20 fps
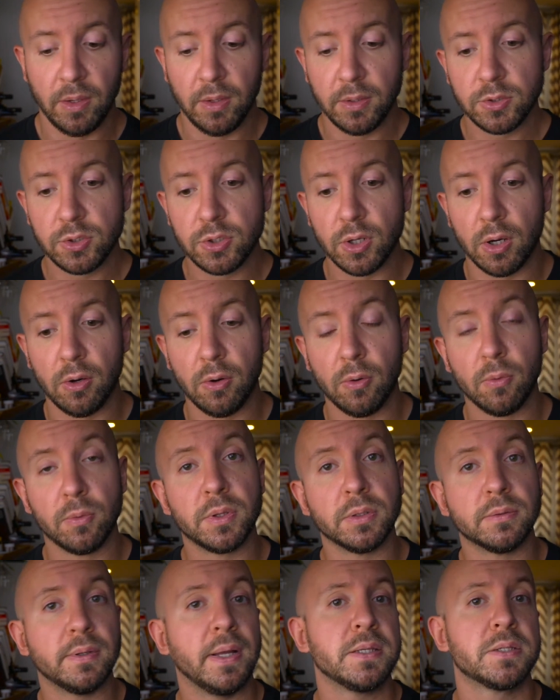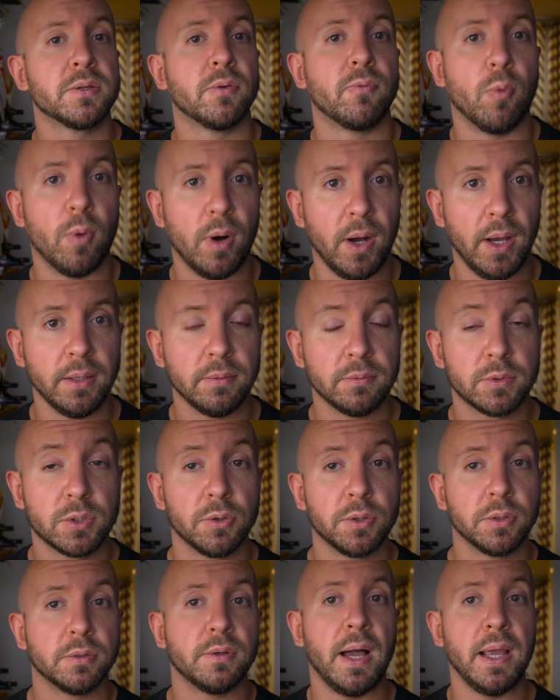So the lens of why.
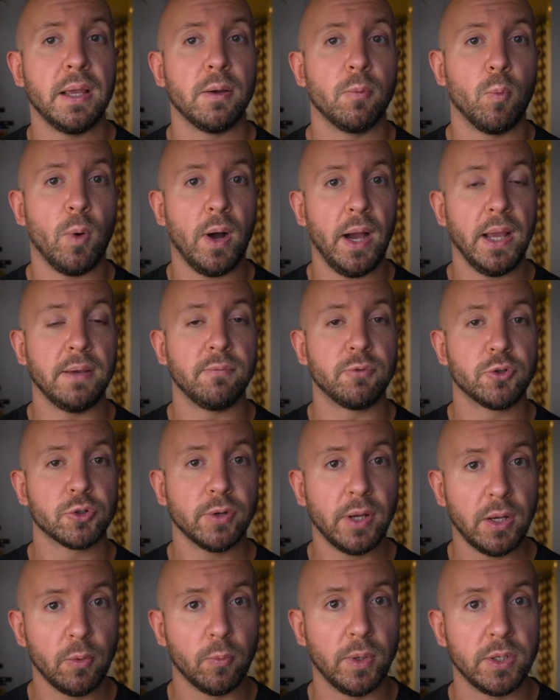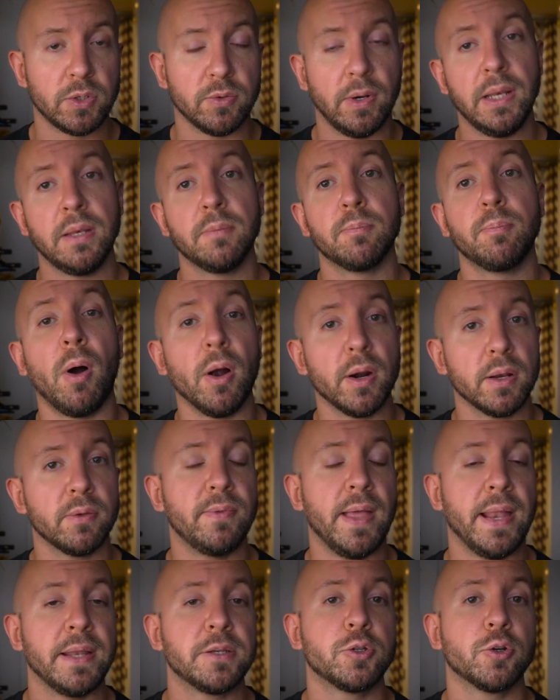So the why of Tradewinds, right? Part of
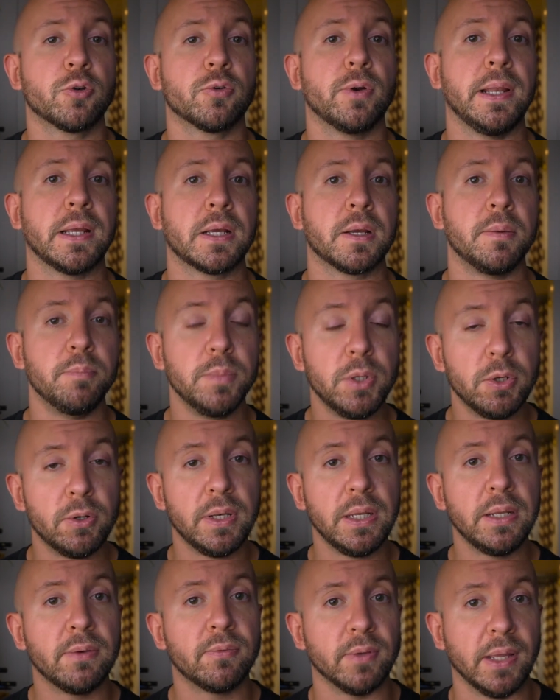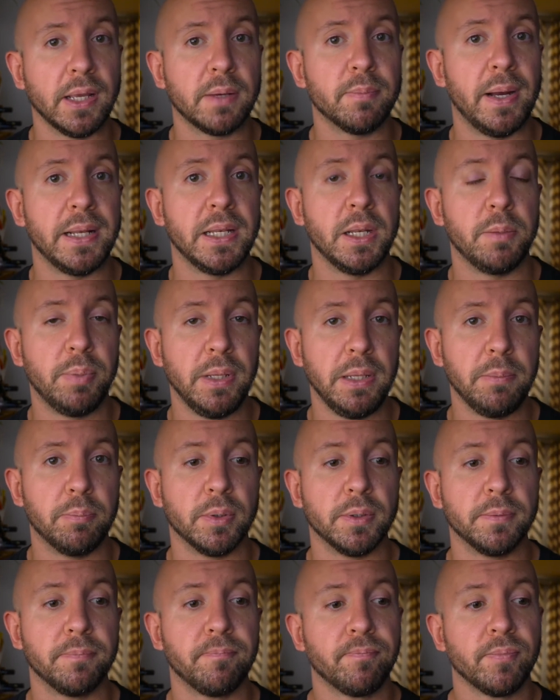that is to create a community of like-minded
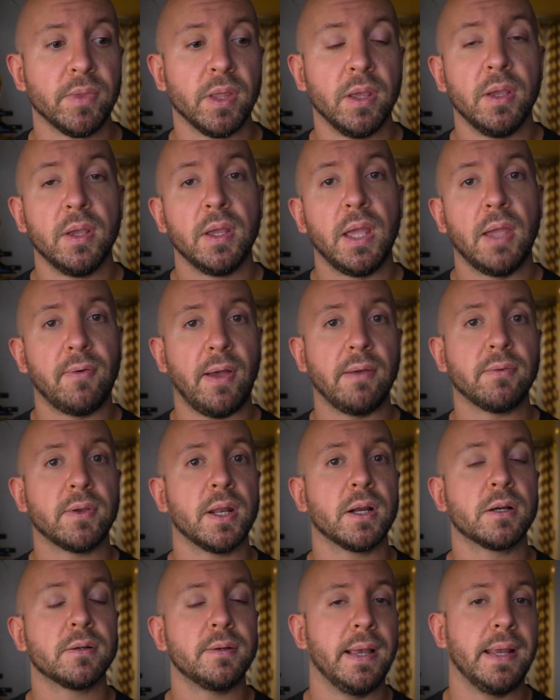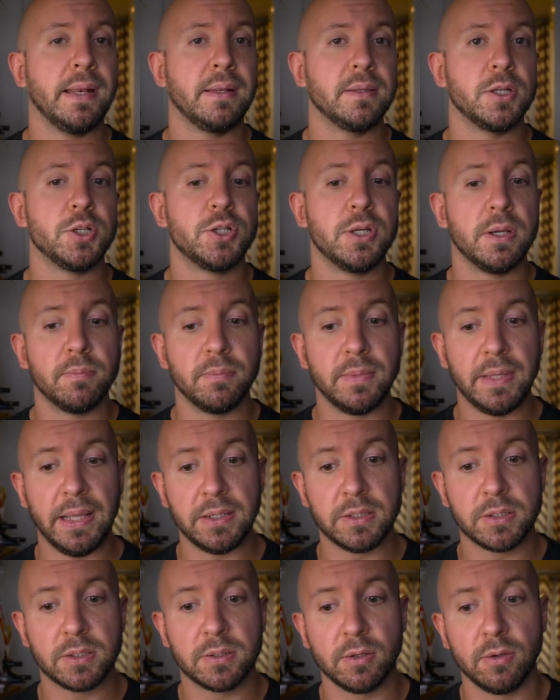people. If I've got a client in the gym
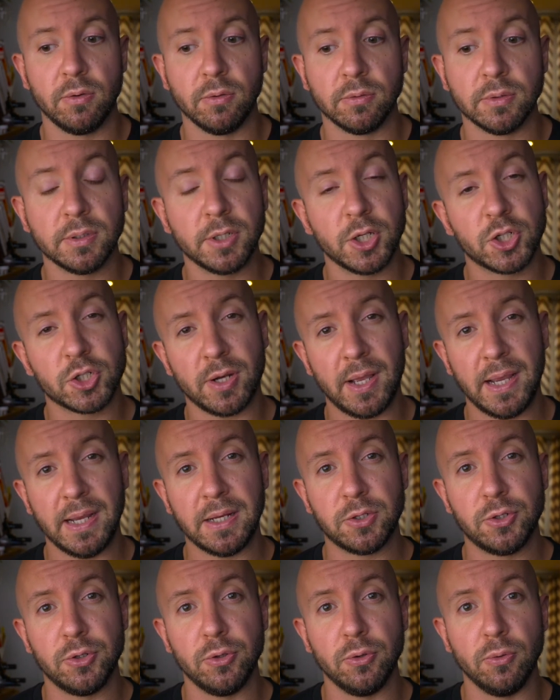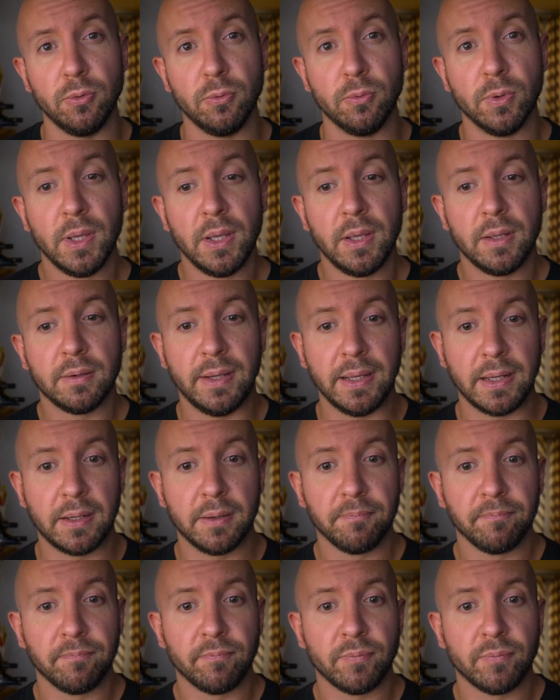that's literally trying to like,